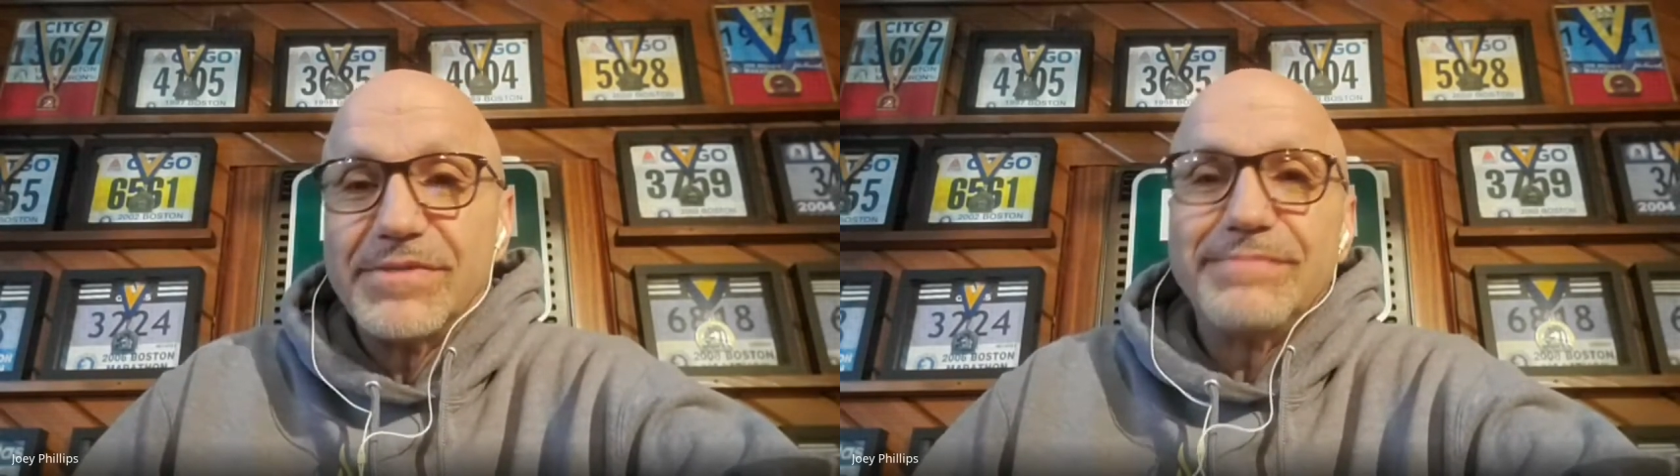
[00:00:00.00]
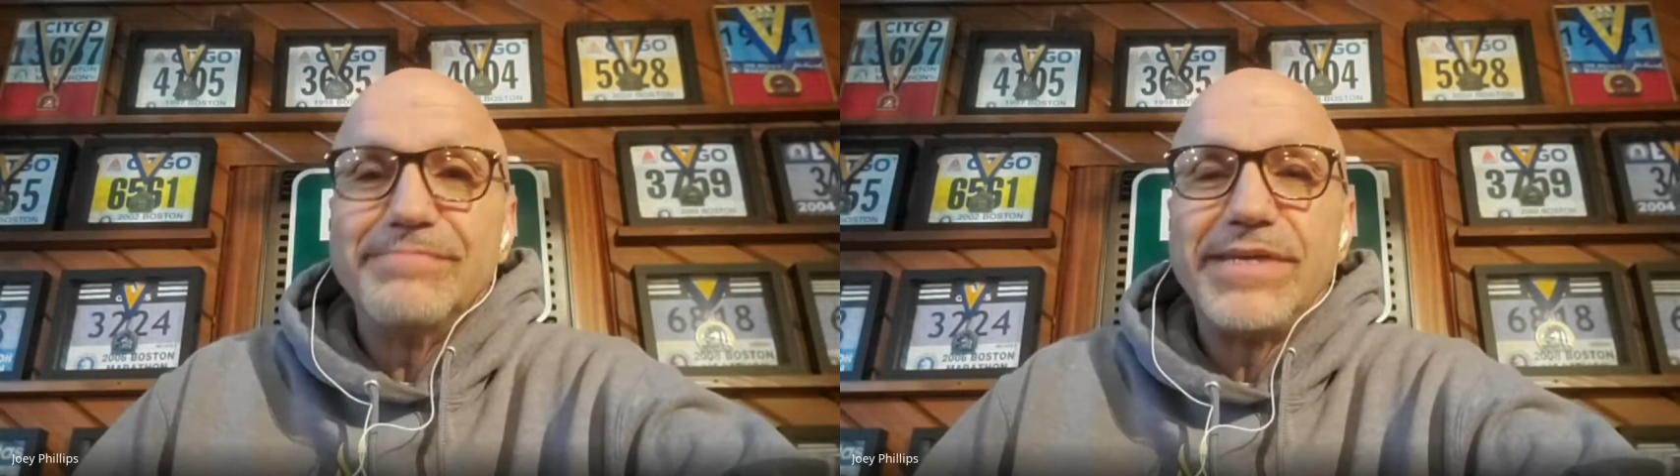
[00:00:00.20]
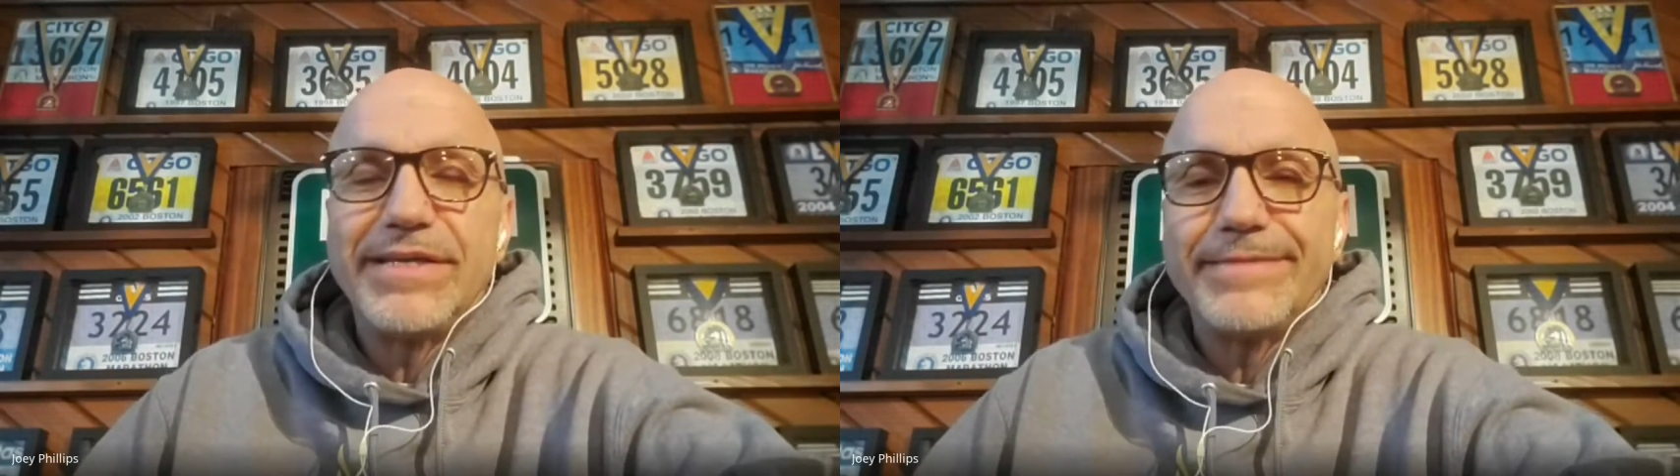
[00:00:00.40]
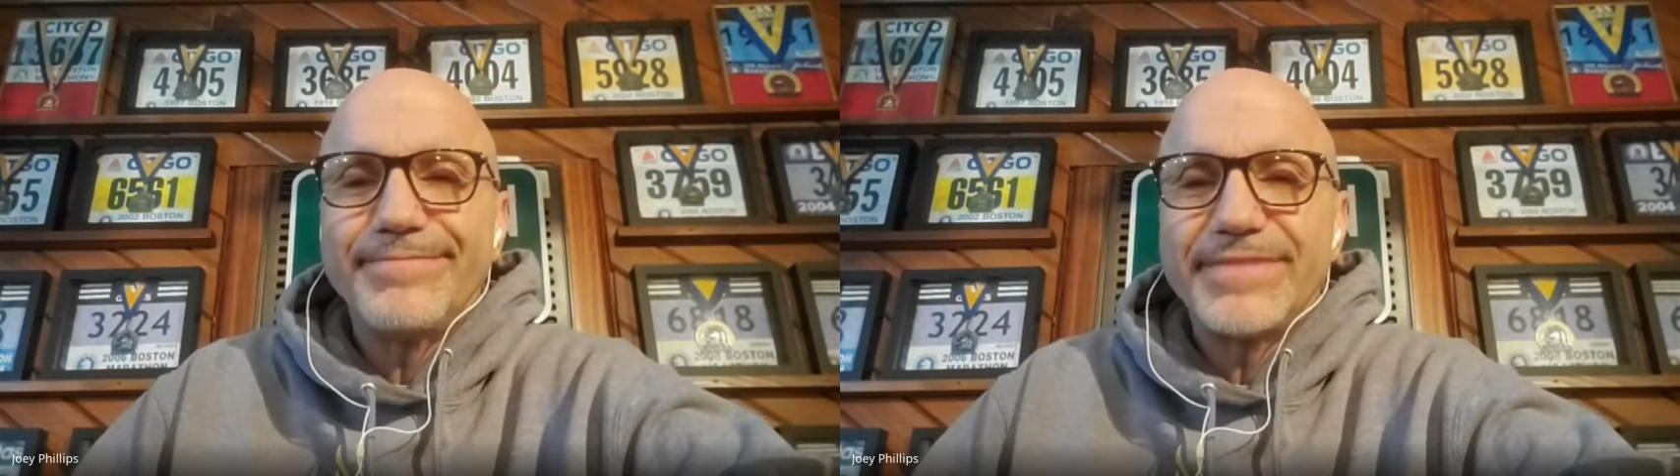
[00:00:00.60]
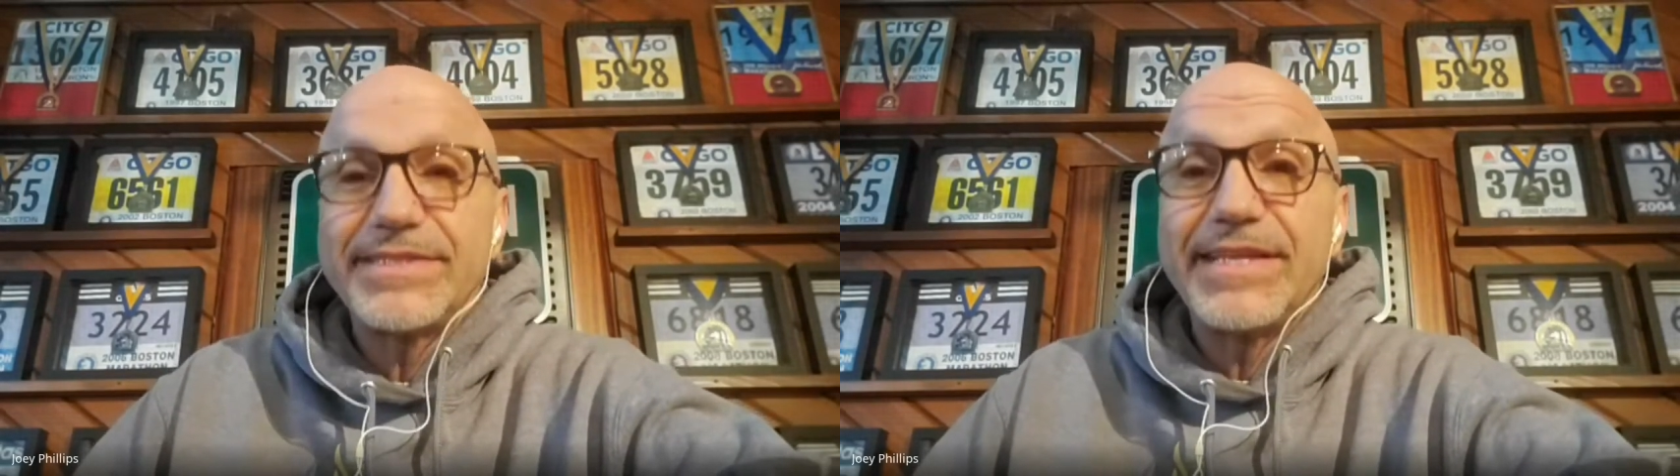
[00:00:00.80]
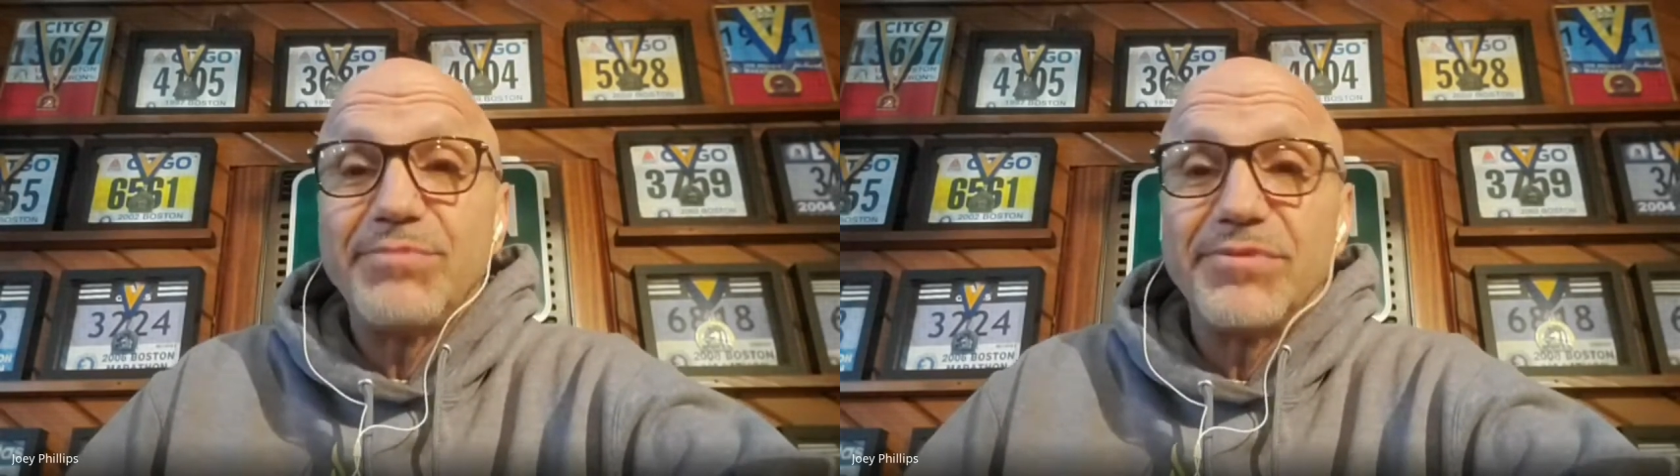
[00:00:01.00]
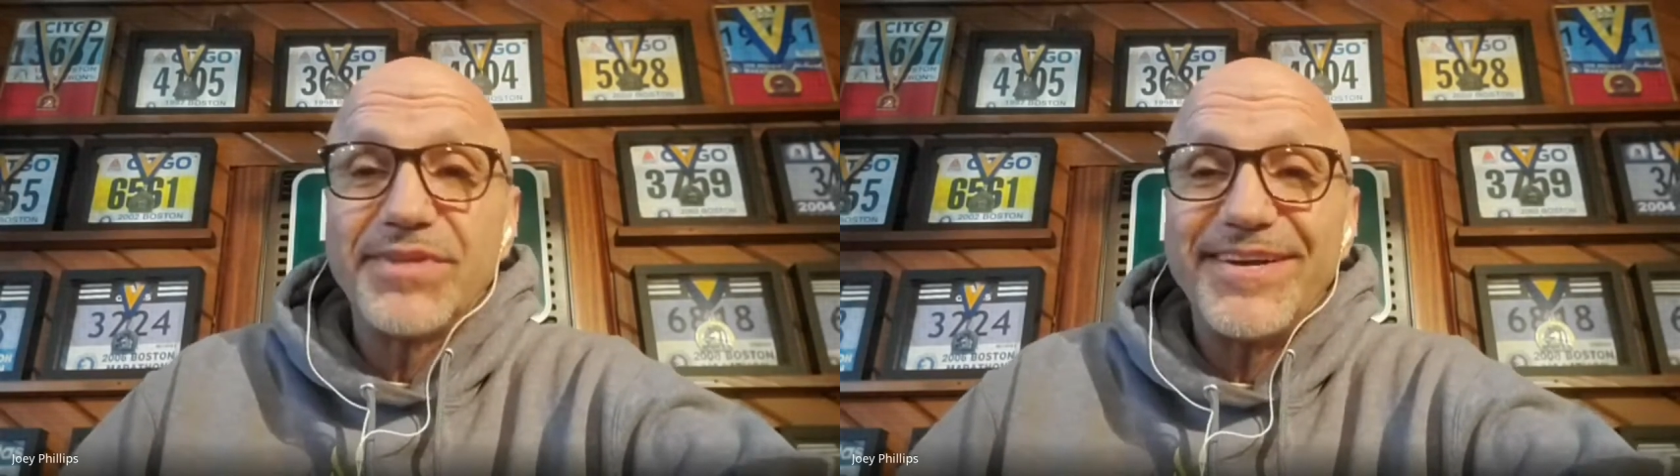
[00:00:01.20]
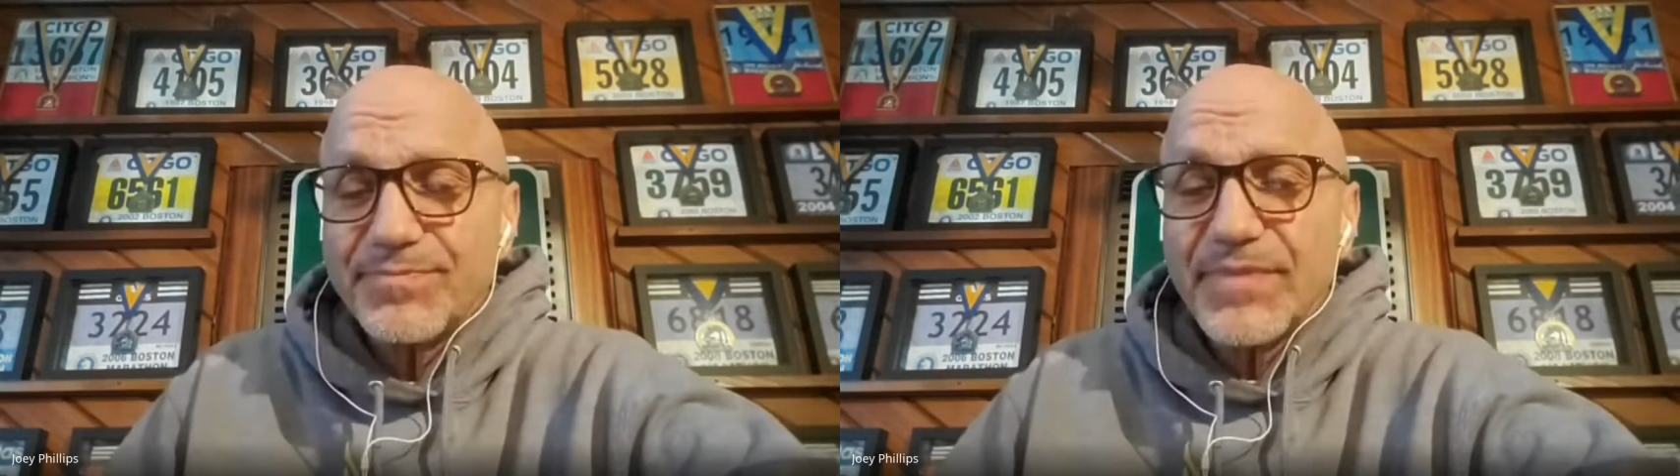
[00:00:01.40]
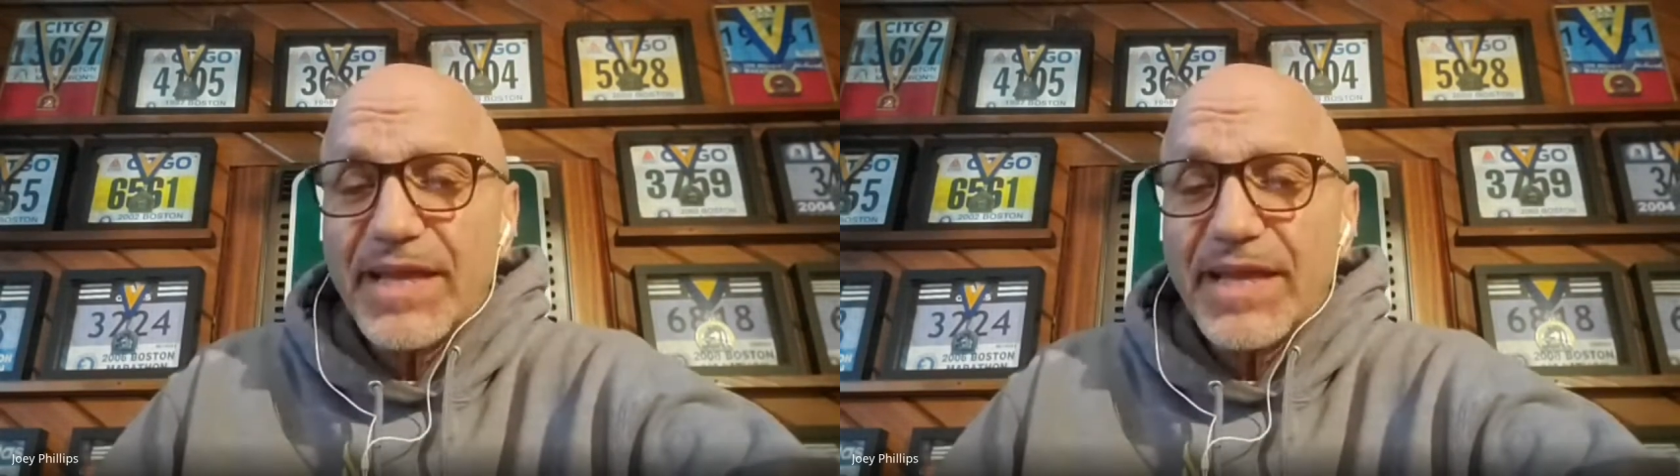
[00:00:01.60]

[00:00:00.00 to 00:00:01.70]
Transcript: be a staple there.